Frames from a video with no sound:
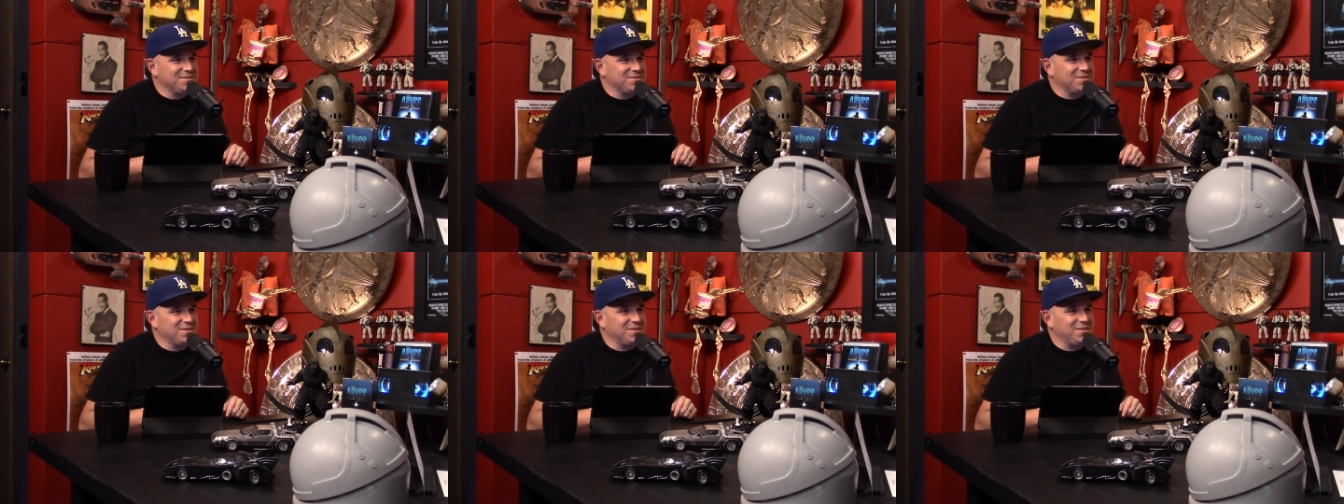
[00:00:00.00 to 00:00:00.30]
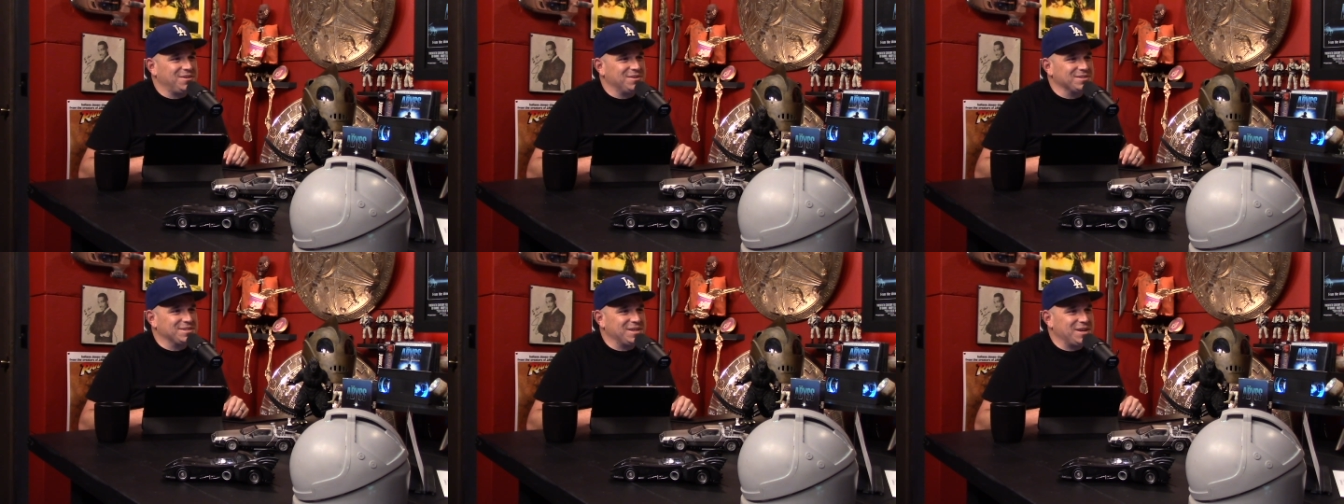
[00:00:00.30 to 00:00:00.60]
For a
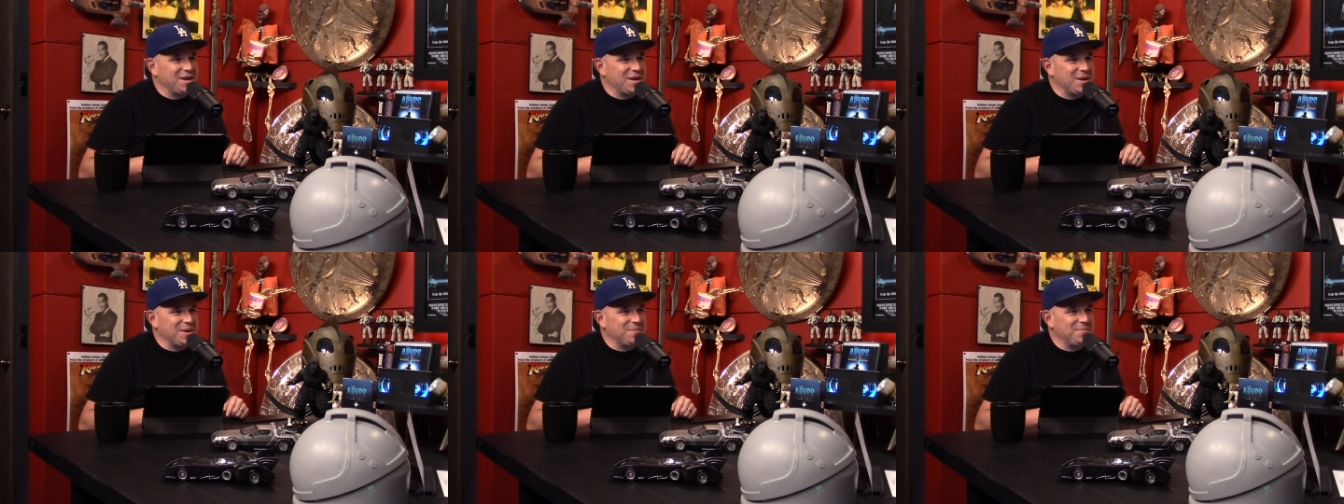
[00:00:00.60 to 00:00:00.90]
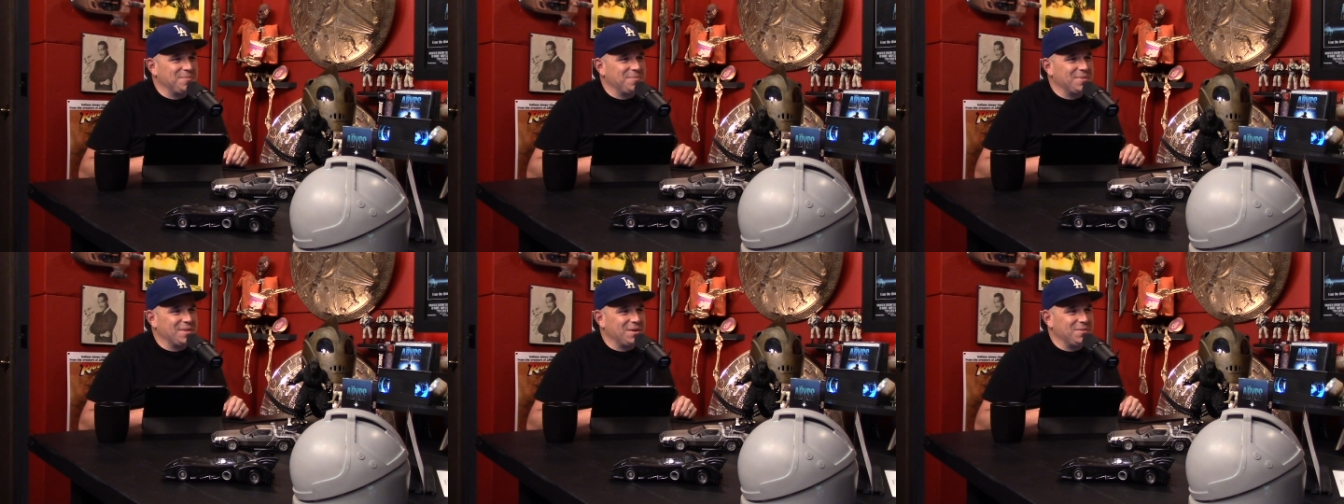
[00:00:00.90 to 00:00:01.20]
long
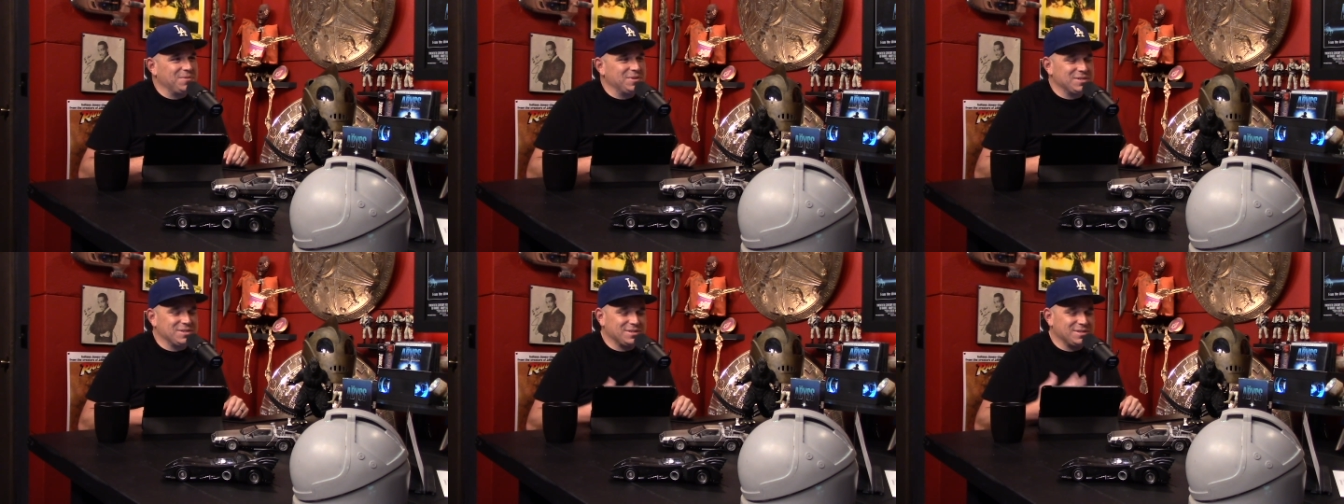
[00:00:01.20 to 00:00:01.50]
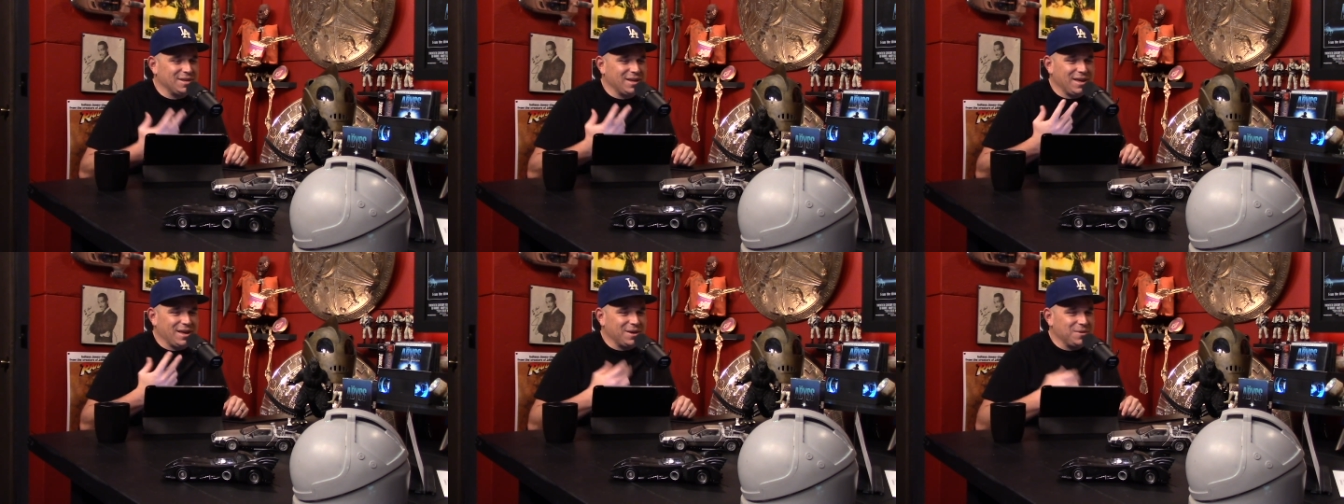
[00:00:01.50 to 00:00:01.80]
time. I wish
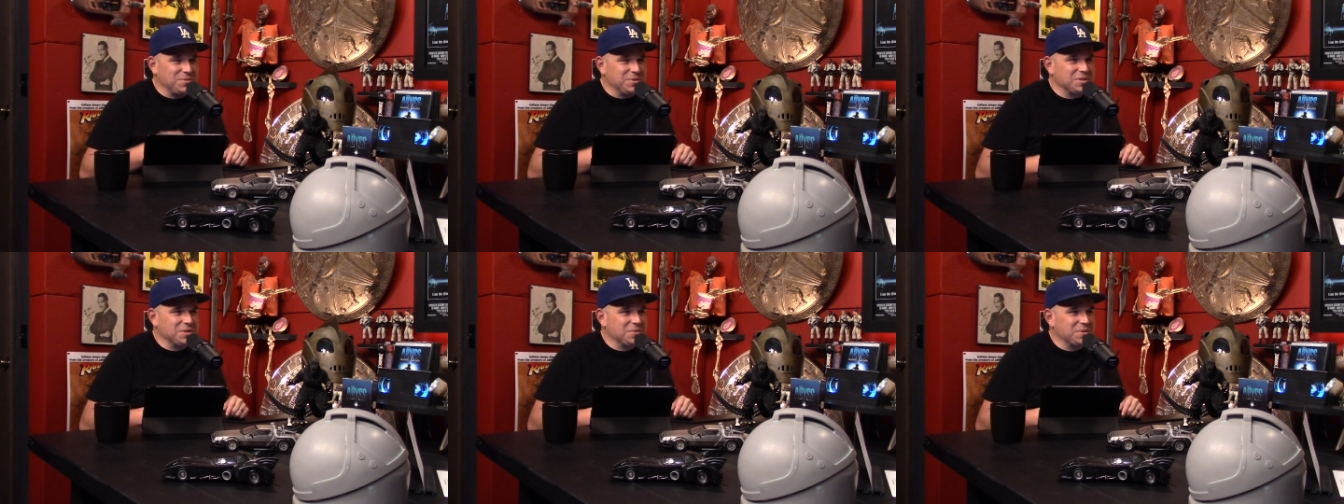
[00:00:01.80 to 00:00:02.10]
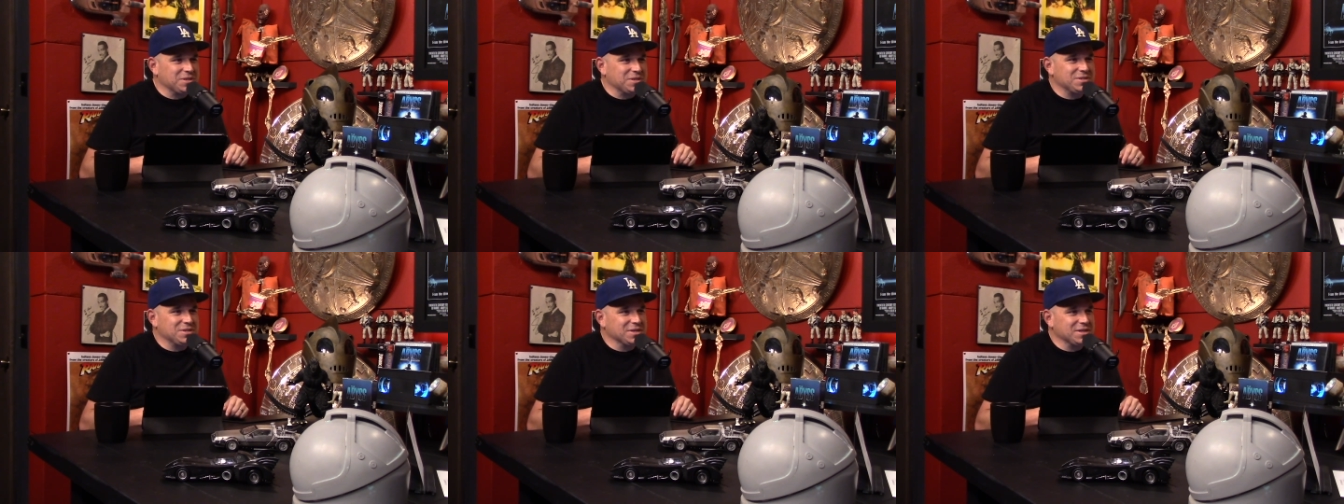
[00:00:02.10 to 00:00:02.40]
I would
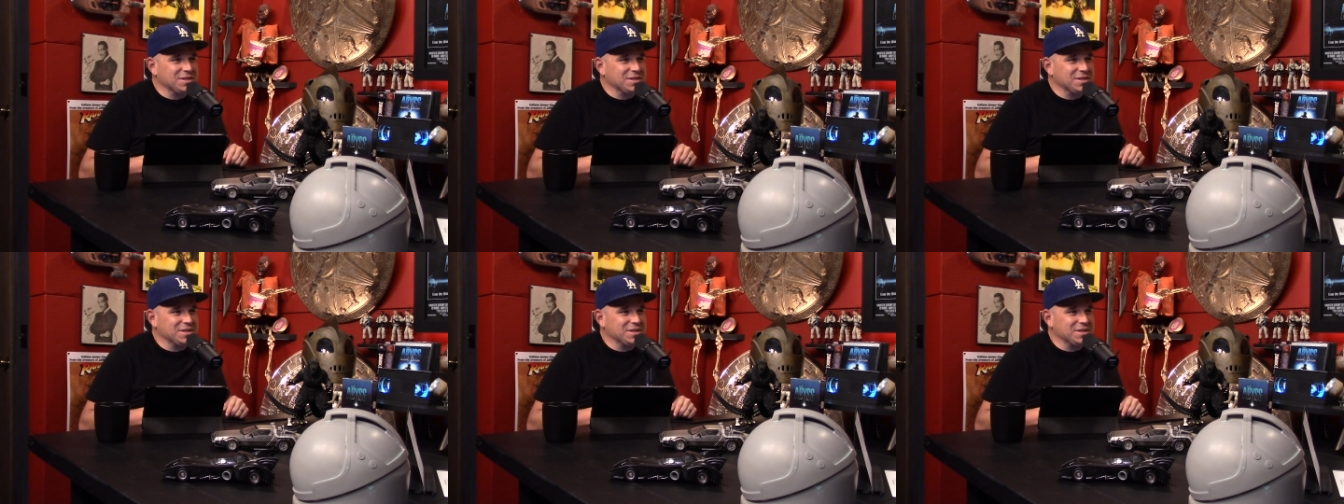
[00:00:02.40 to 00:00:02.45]
have took it.